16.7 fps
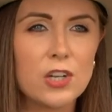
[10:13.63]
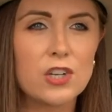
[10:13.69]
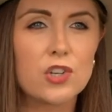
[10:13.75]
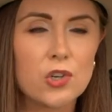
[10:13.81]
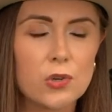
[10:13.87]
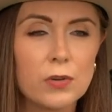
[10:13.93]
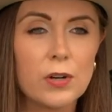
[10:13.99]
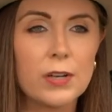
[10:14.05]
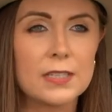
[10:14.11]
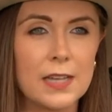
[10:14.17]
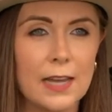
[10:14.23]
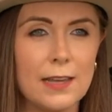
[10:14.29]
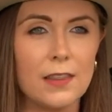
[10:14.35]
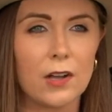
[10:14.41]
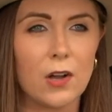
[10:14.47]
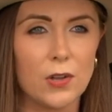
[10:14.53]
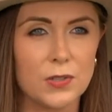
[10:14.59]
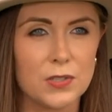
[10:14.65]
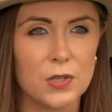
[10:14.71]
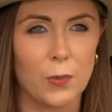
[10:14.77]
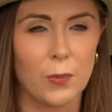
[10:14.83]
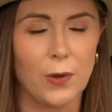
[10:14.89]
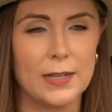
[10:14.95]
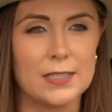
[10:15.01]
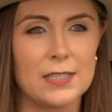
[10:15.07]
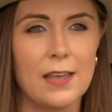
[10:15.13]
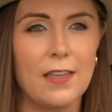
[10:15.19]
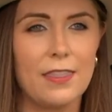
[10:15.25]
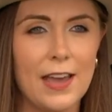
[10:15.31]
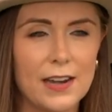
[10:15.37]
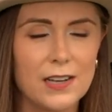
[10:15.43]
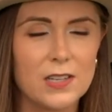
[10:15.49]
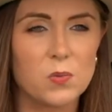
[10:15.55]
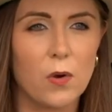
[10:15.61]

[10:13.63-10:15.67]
should see the consequence. That is what